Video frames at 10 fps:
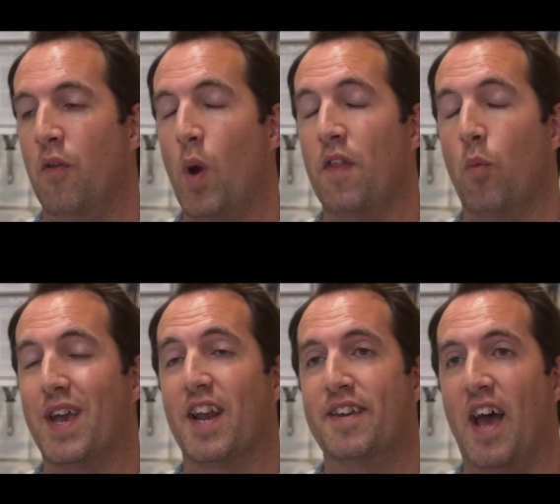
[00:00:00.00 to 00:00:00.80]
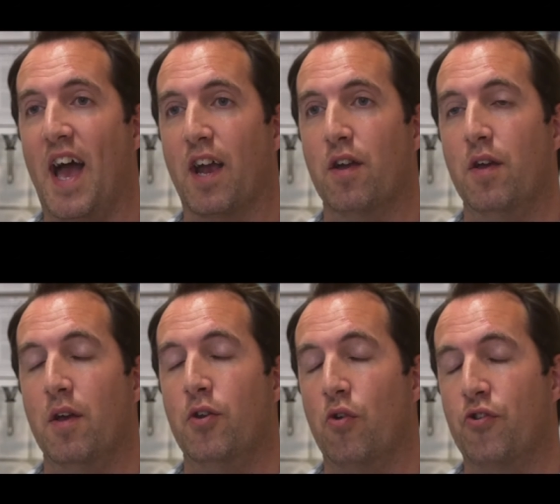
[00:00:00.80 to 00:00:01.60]
in the way that we can attack
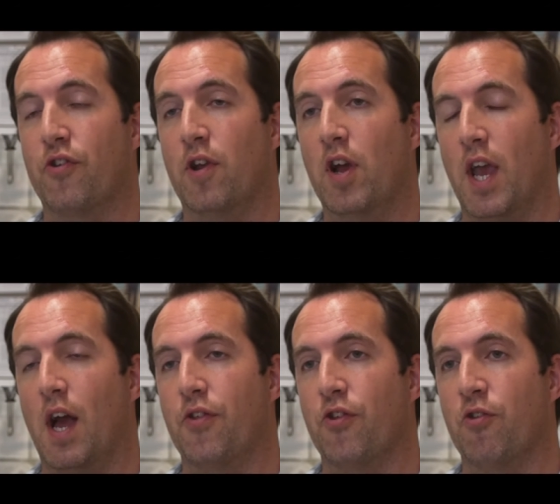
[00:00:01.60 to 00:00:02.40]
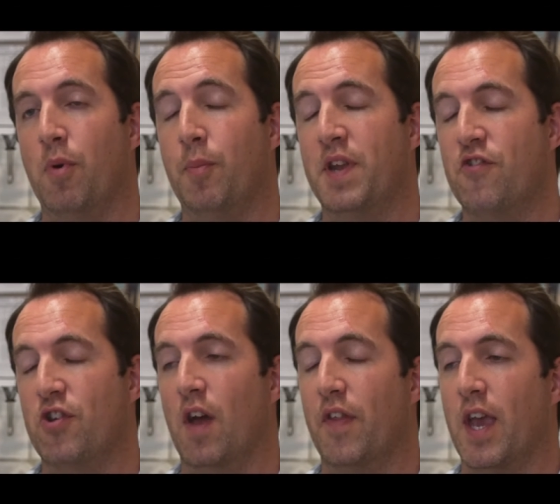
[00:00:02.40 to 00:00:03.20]
not just lung cancers, but
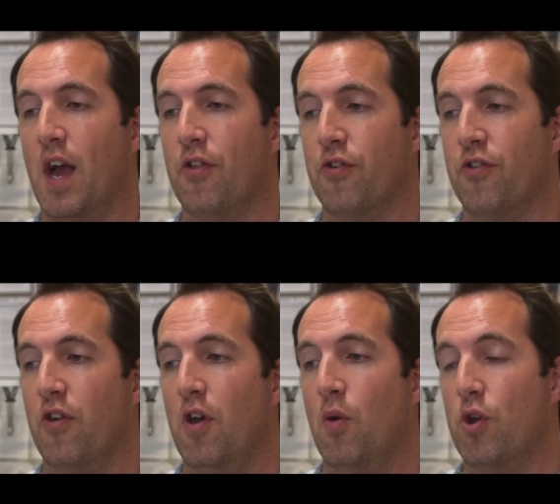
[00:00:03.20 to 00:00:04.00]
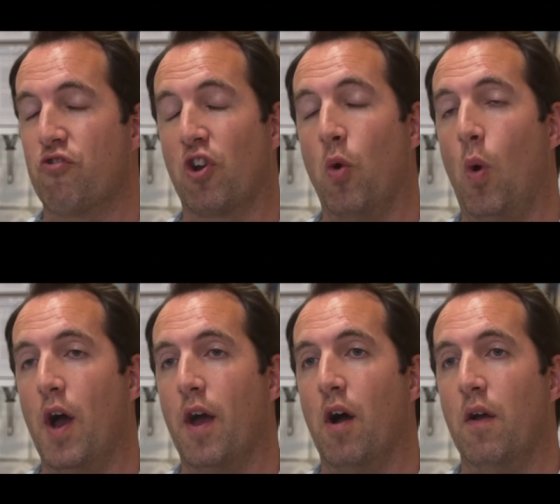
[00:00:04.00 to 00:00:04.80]
potentially other cancers which
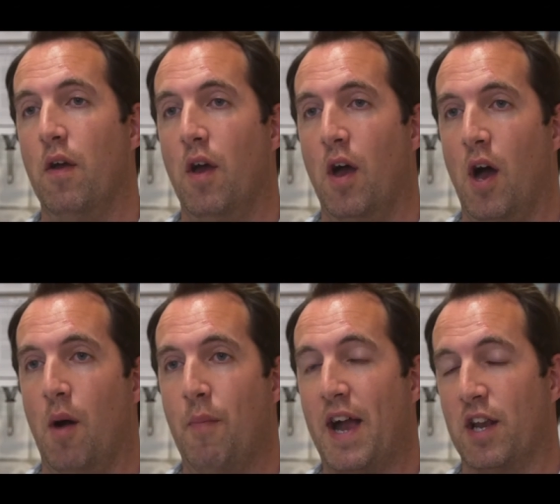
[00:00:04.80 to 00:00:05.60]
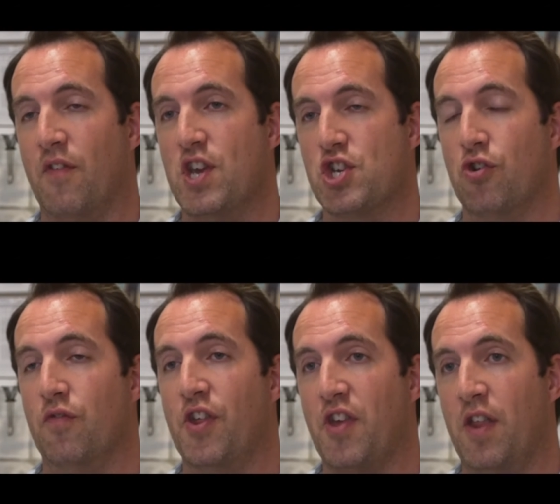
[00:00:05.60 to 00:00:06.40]
require um, activation
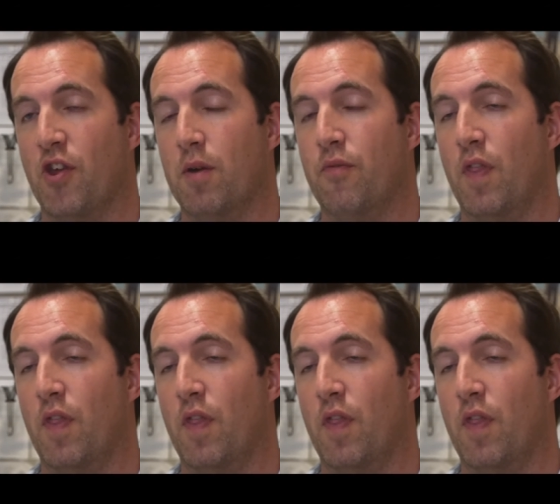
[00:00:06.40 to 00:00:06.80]
of this enzyme